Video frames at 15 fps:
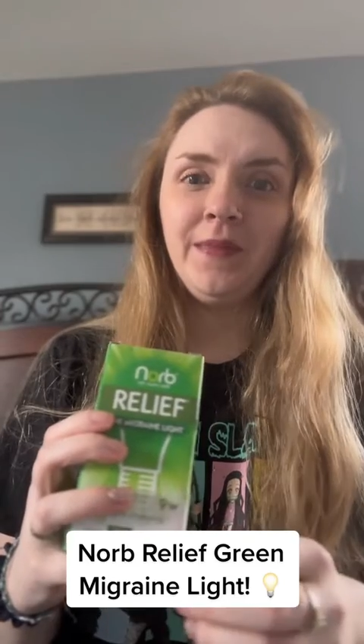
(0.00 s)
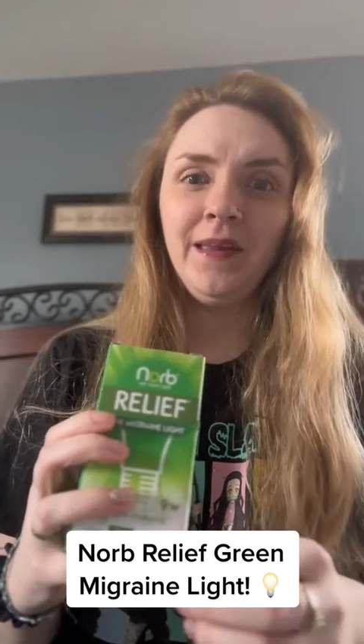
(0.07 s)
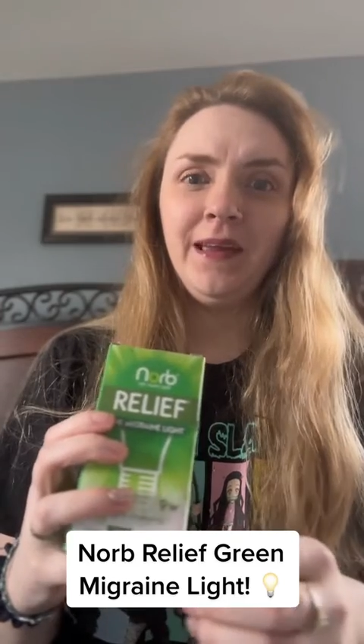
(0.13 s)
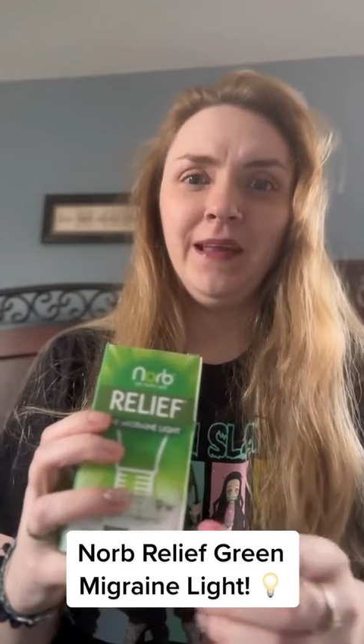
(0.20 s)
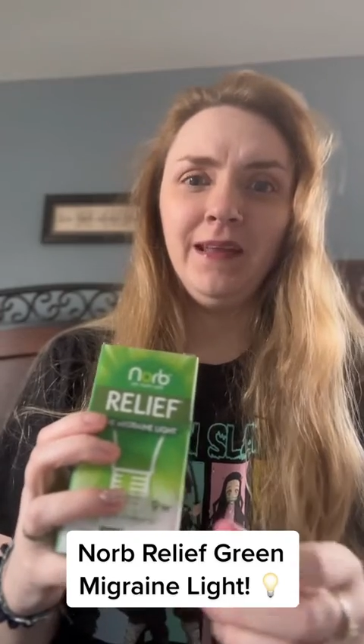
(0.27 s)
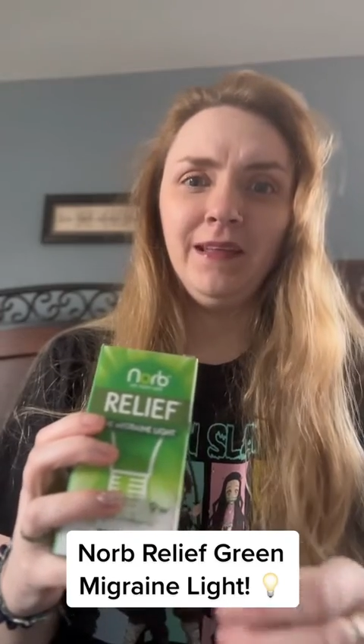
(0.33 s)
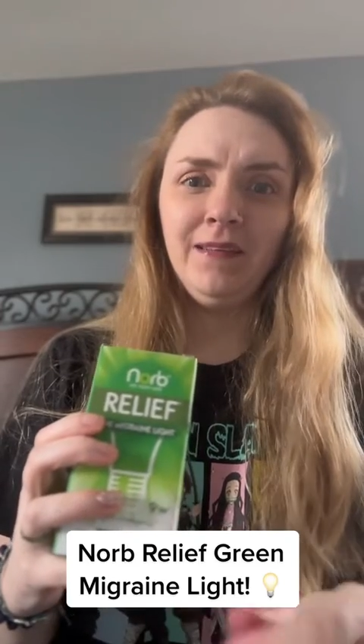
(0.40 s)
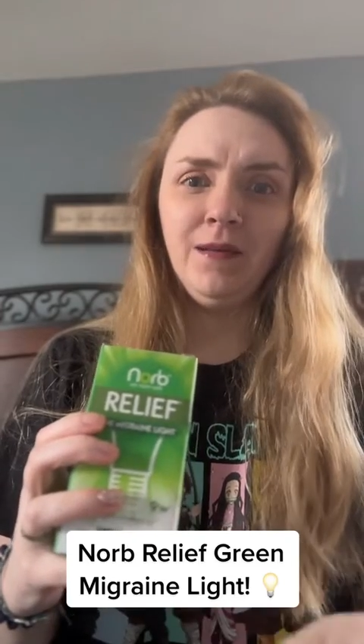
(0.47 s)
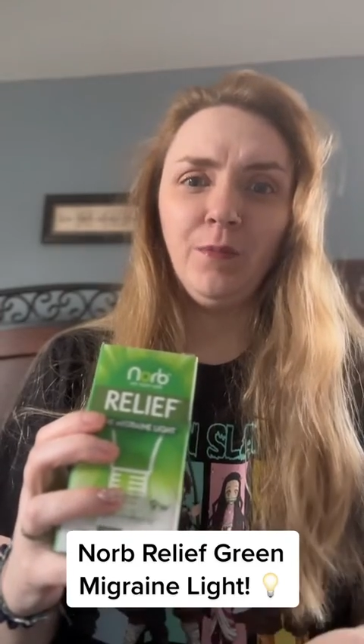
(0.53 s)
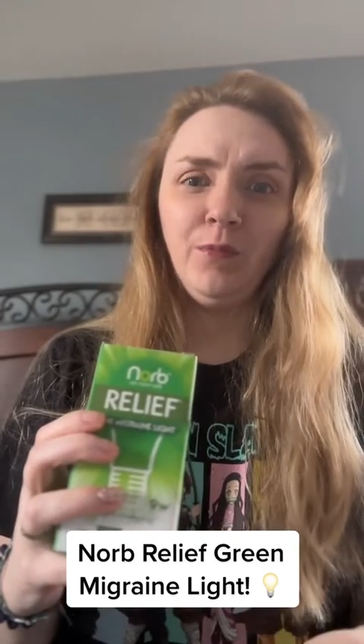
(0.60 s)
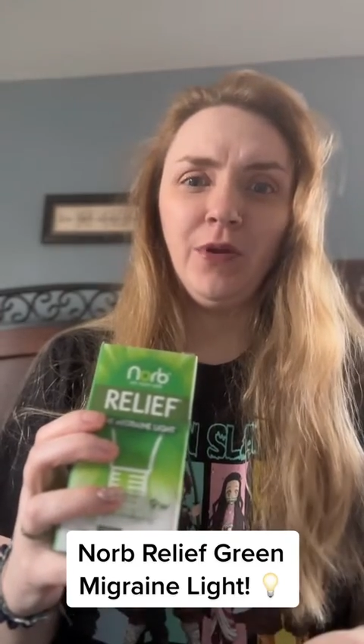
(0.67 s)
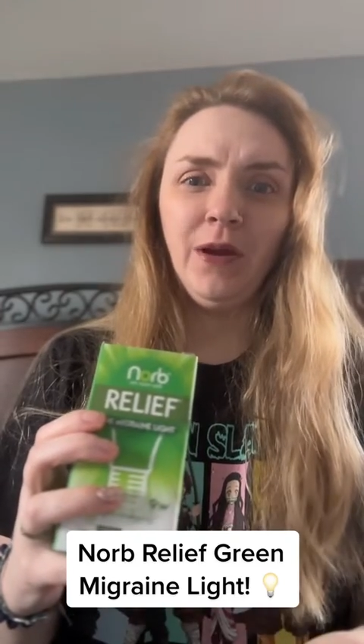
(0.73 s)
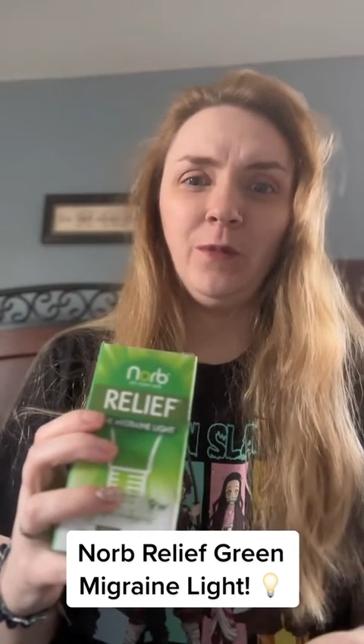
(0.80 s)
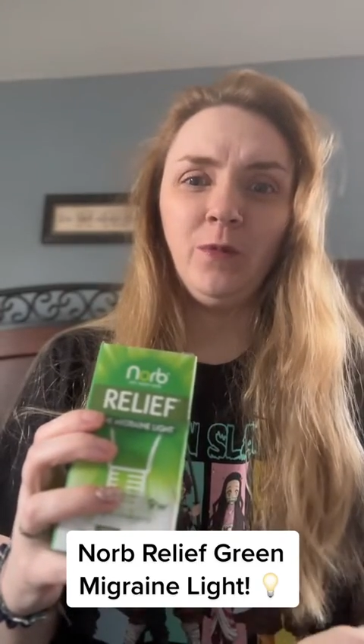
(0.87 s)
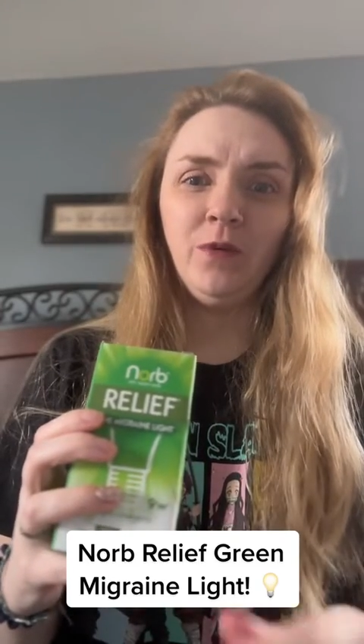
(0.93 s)
can get some
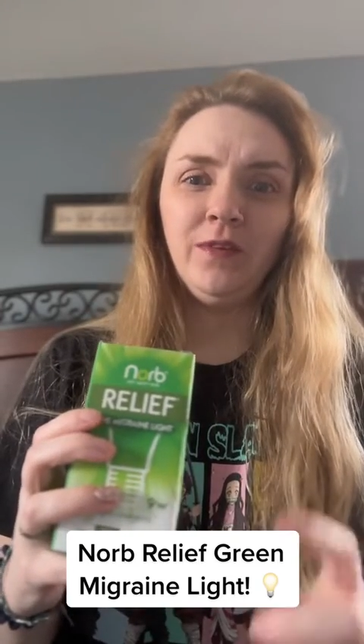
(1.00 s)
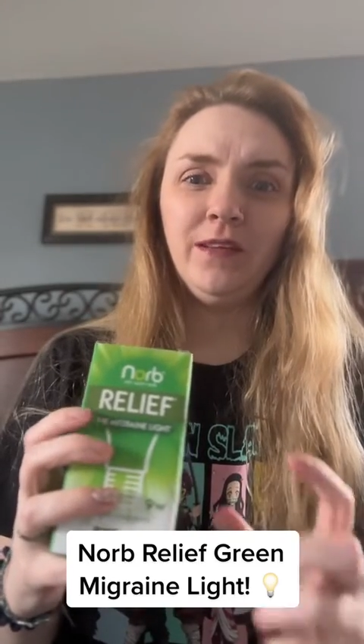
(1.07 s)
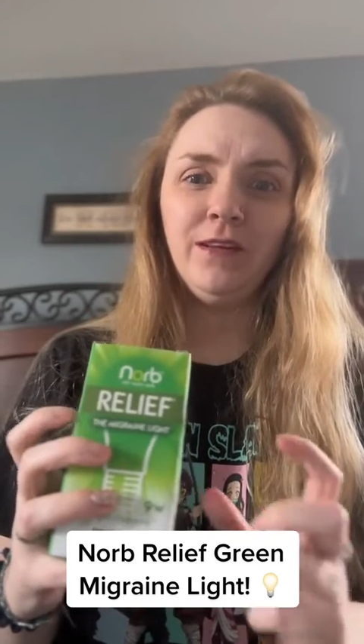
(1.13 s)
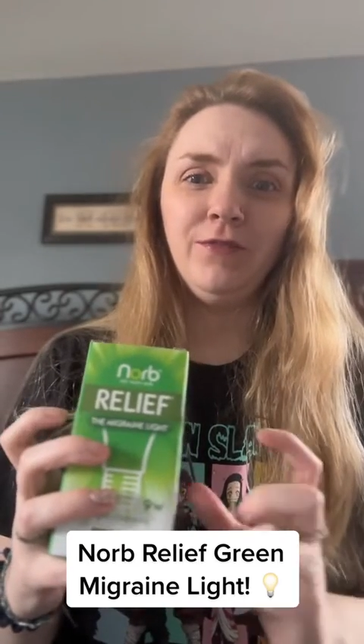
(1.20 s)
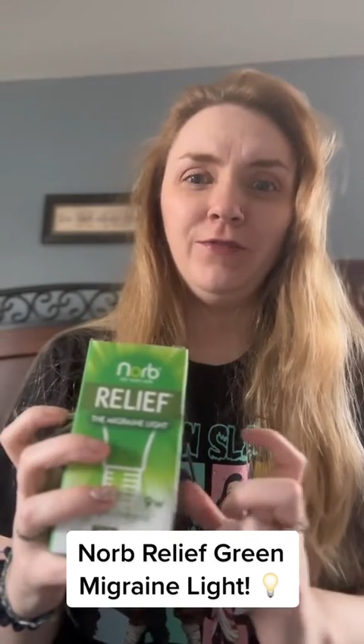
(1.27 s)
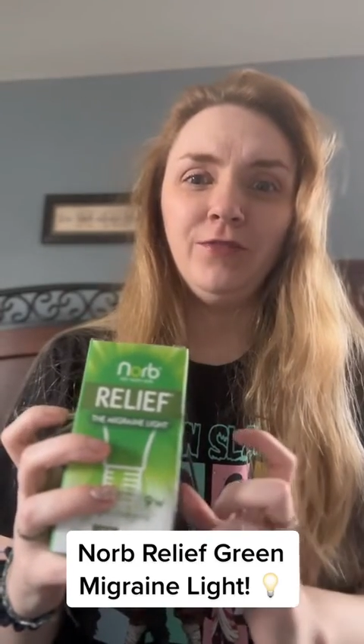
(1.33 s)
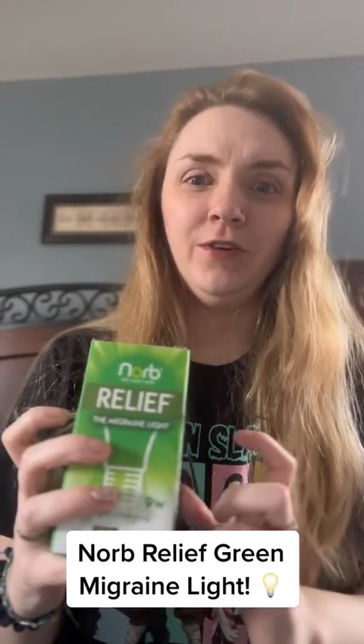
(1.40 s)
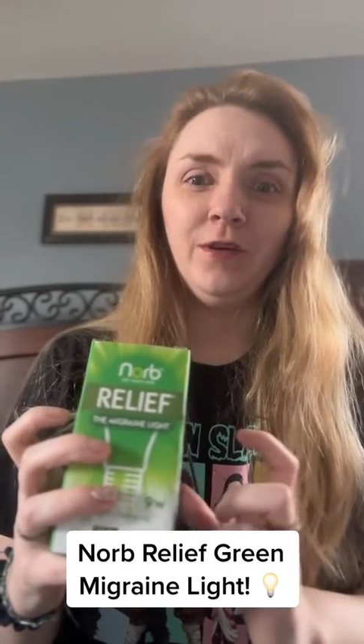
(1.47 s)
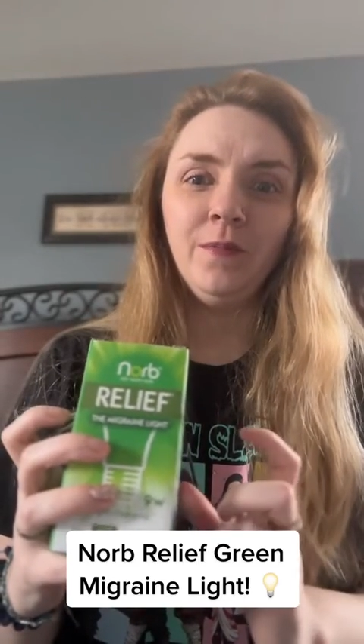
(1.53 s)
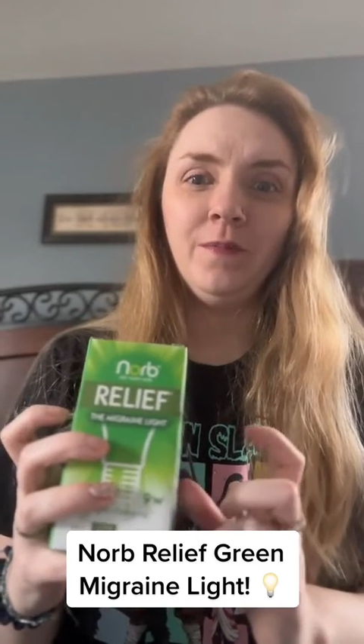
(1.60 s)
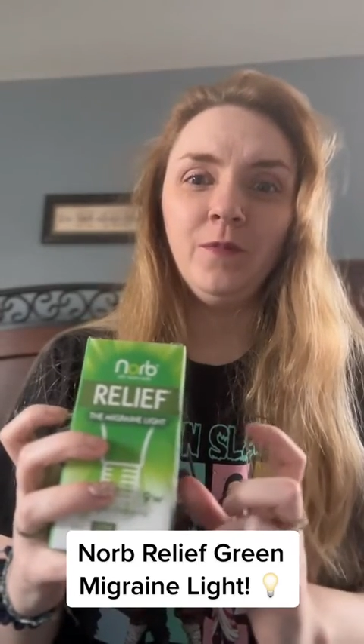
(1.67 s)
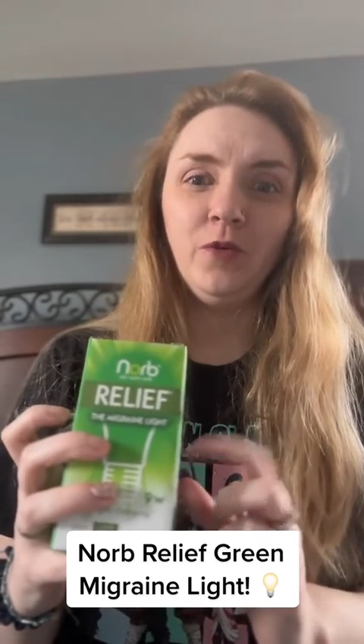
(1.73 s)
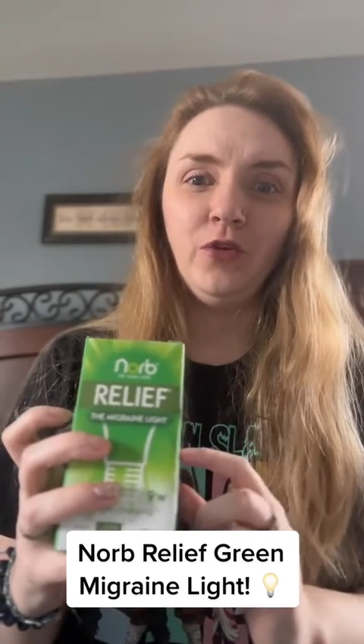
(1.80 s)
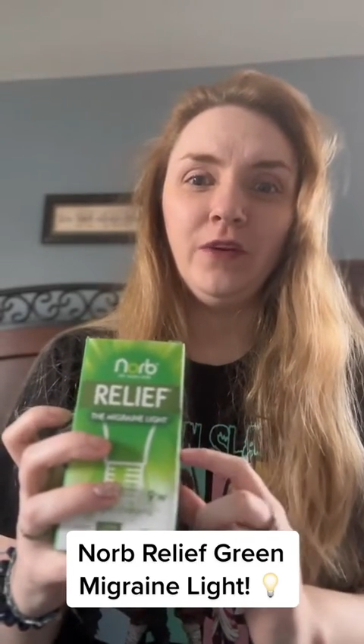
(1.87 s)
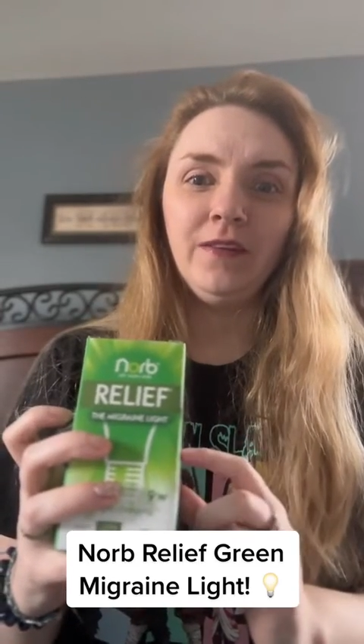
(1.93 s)
pain relief from
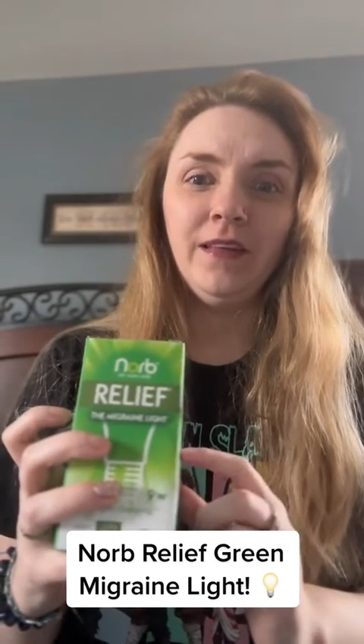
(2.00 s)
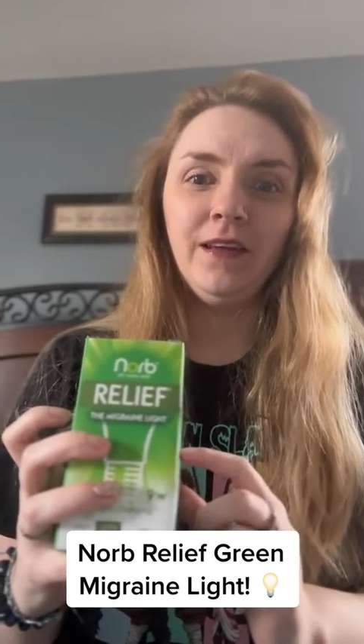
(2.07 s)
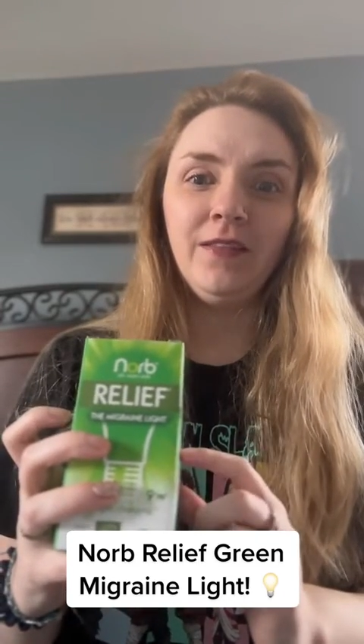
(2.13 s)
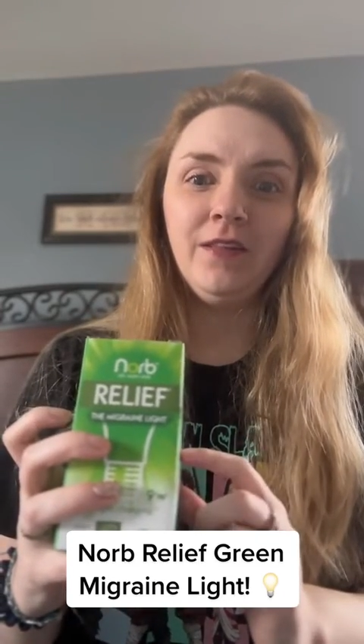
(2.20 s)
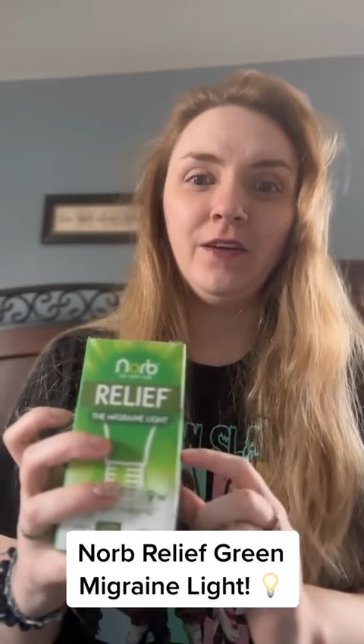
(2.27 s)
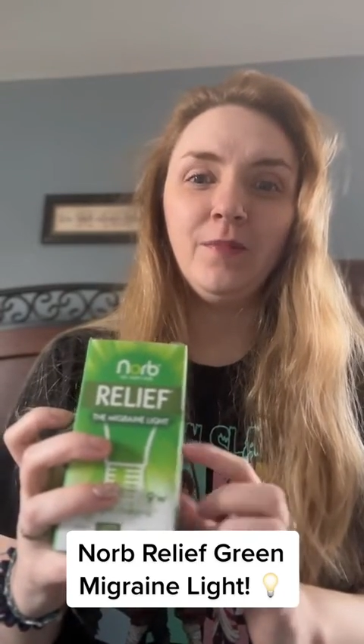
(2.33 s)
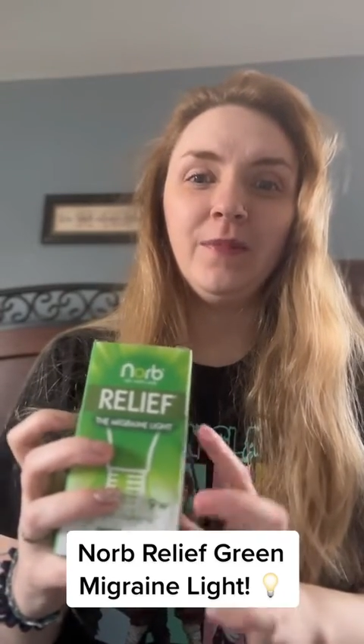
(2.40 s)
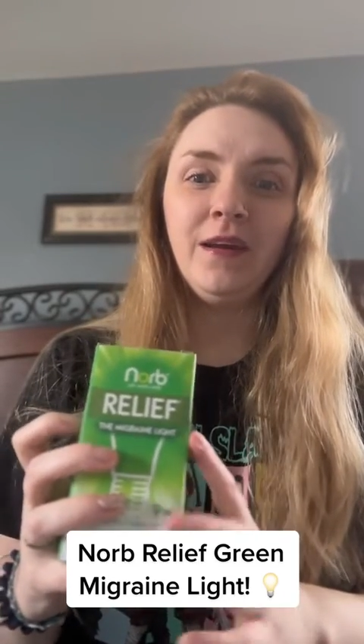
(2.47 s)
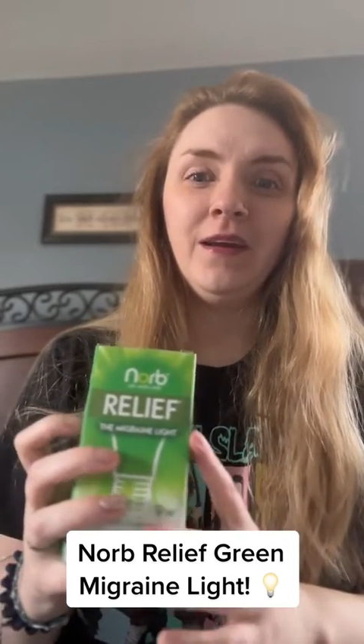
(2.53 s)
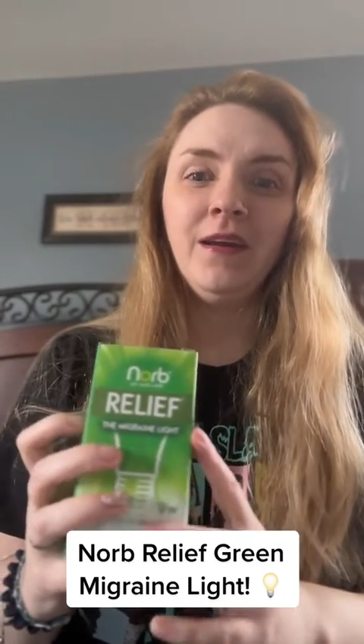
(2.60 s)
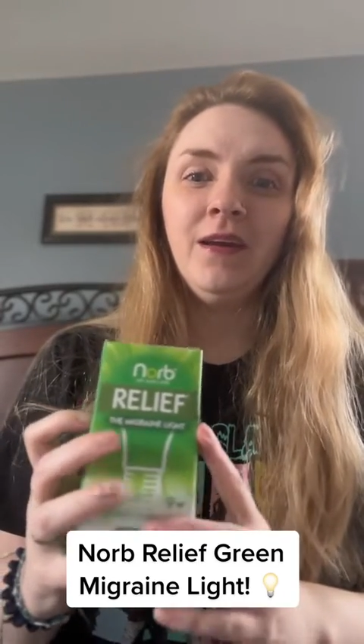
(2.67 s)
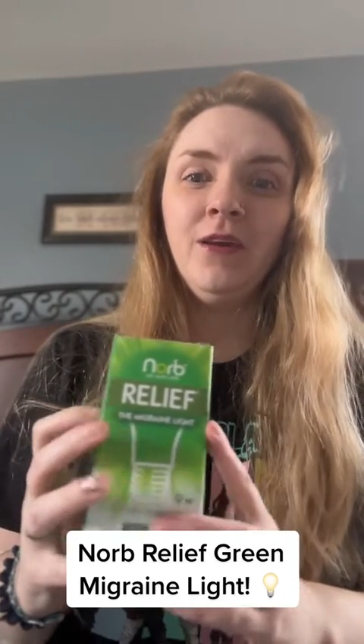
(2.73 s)
green light therapy.